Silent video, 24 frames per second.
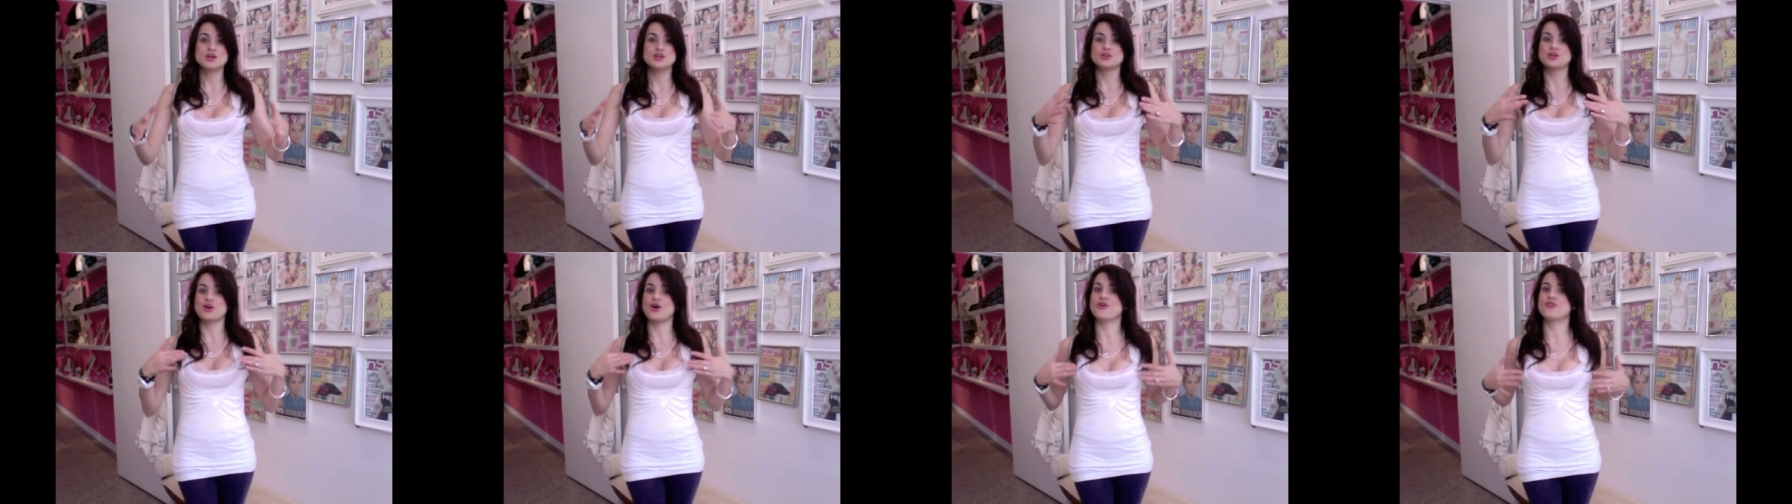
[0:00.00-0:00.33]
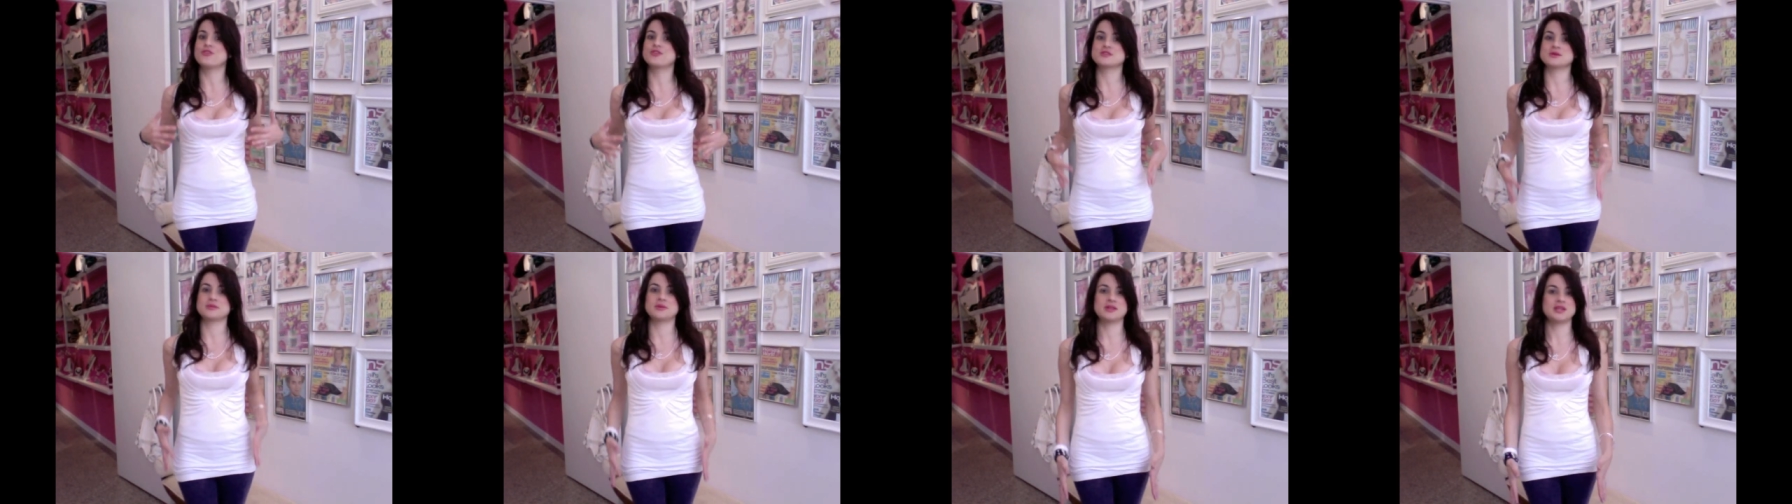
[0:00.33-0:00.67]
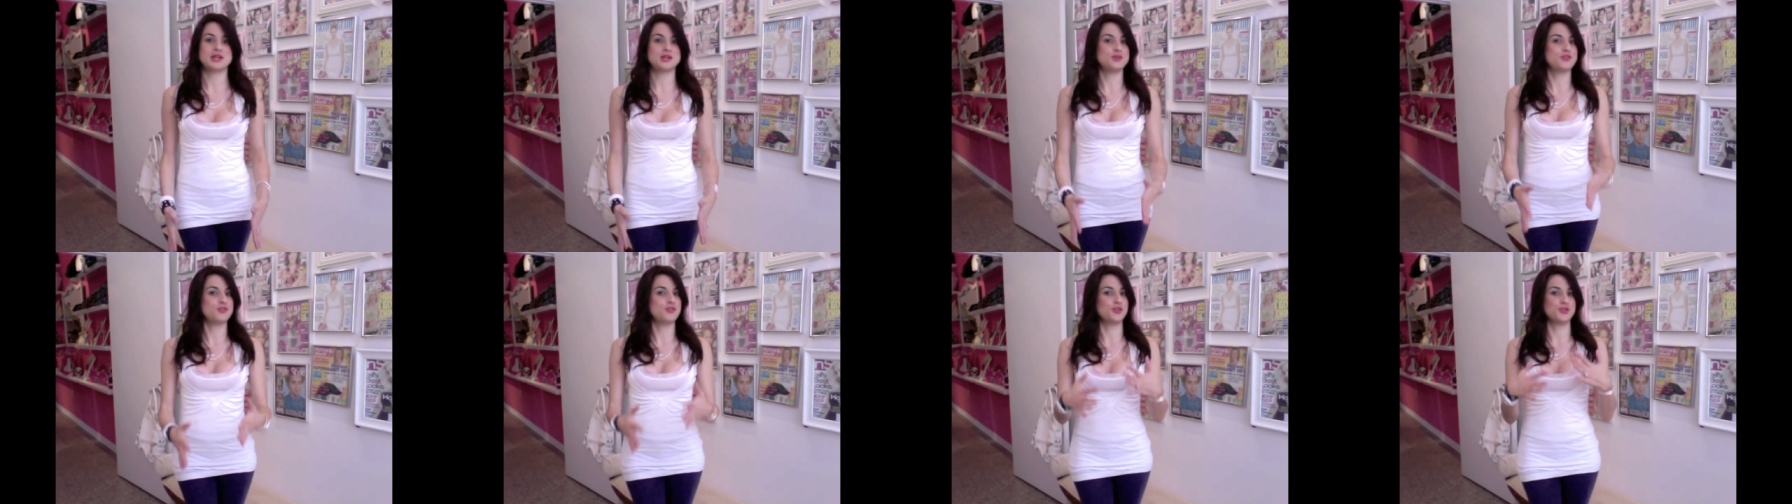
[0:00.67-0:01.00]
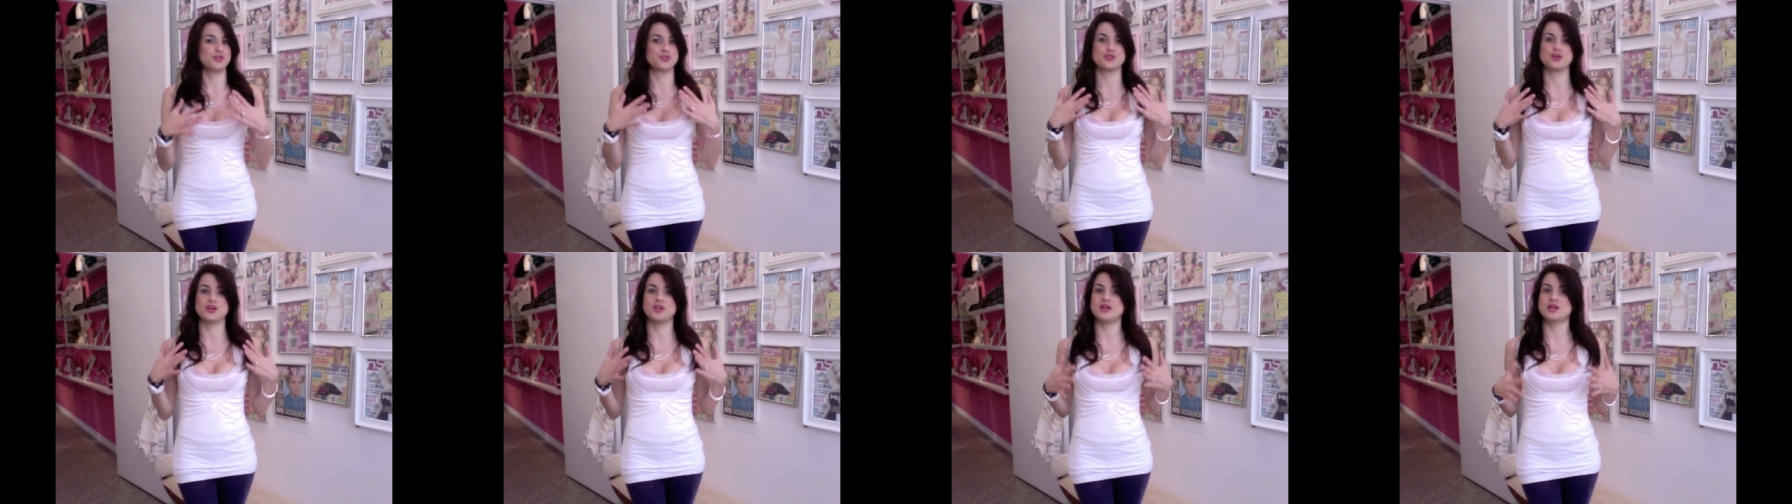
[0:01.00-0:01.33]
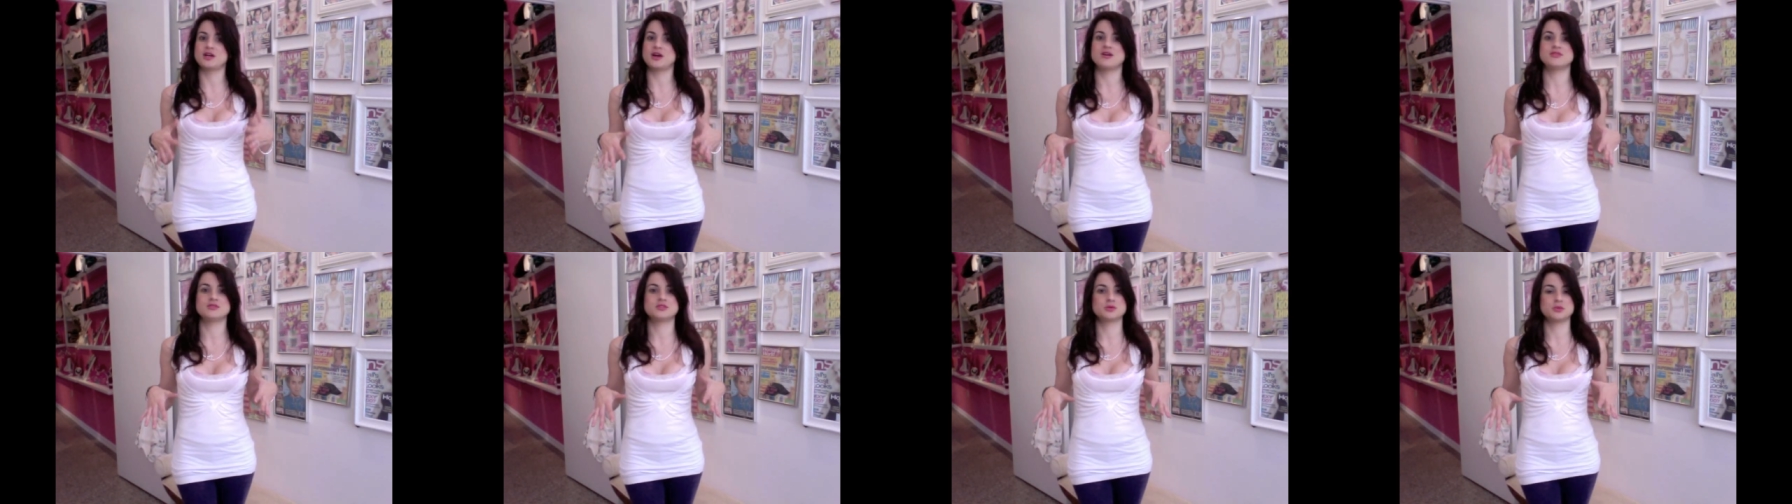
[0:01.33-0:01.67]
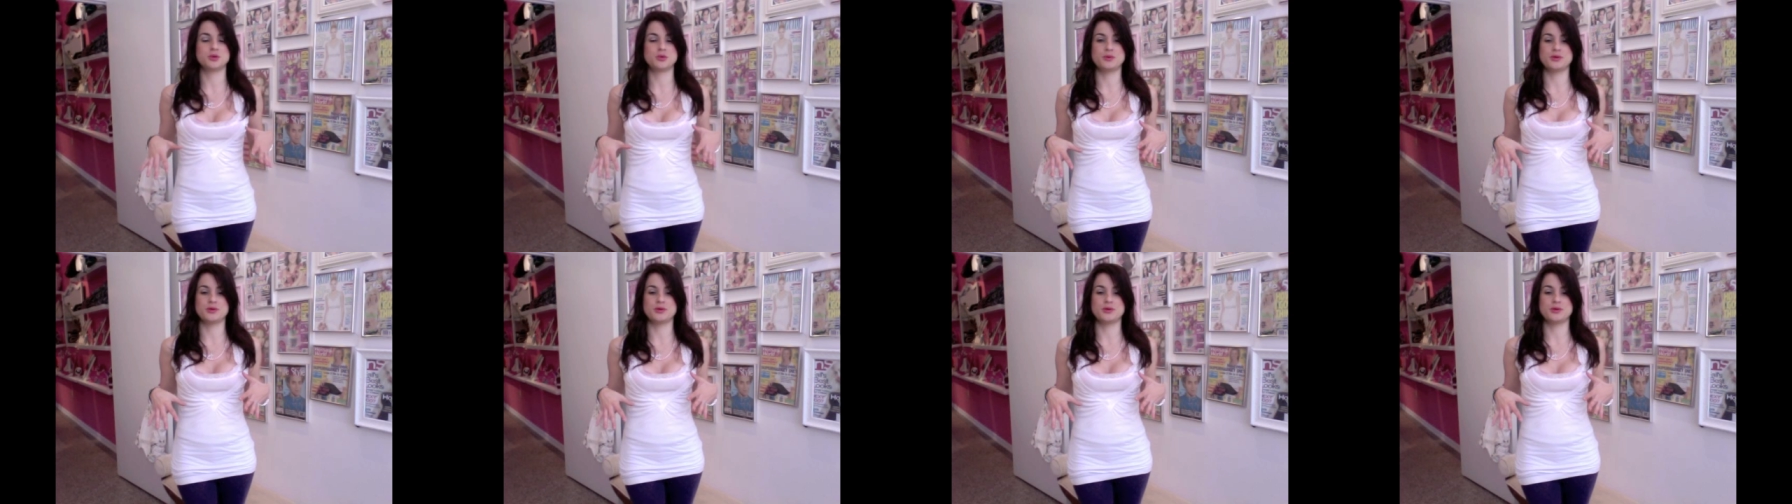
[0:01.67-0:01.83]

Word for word: go for something that you feel really comfortable